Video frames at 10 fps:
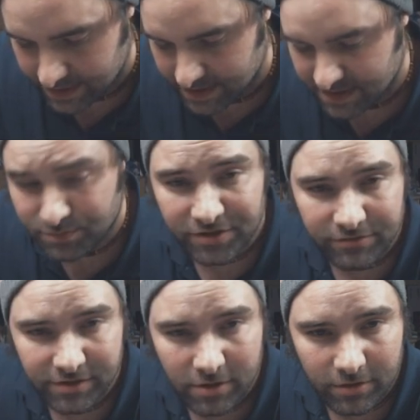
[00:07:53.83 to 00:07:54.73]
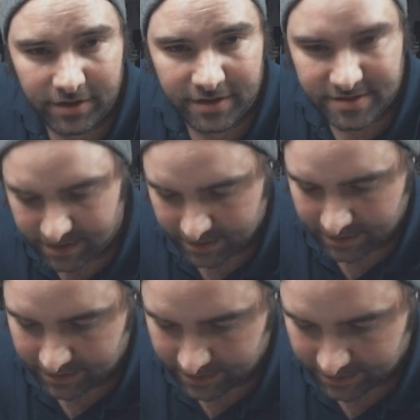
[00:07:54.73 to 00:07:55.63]
This is pre-recorded,
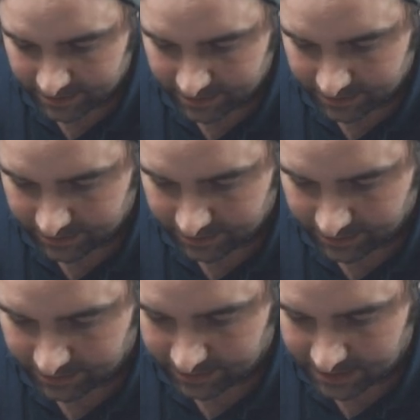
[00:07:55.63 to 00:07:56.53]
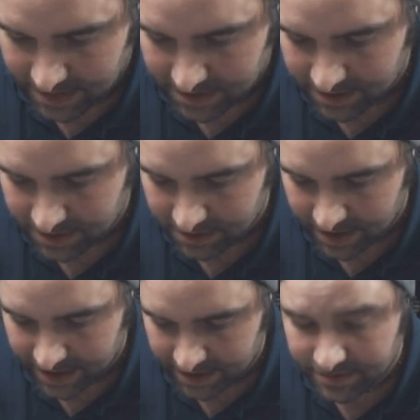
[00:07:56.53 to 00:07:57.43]
so you could
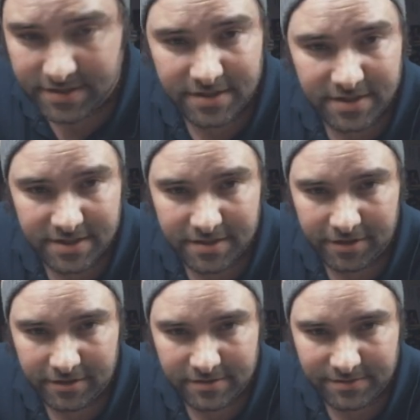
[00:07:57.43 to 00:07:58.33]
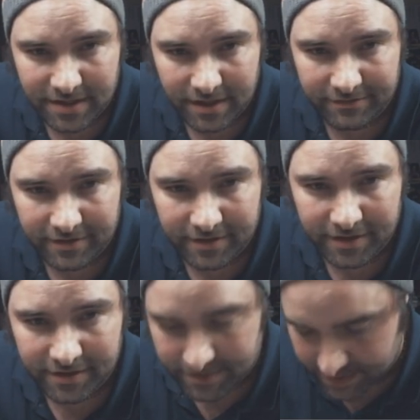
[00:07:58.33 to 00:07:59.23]
try using these codes, but I've already
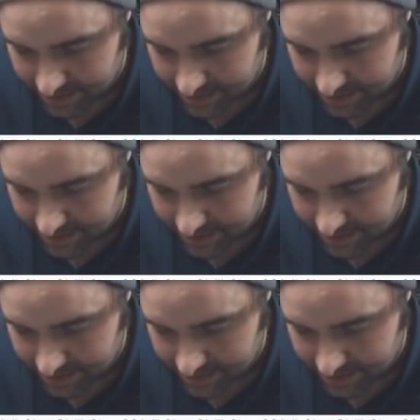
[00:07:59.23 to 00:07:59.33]
used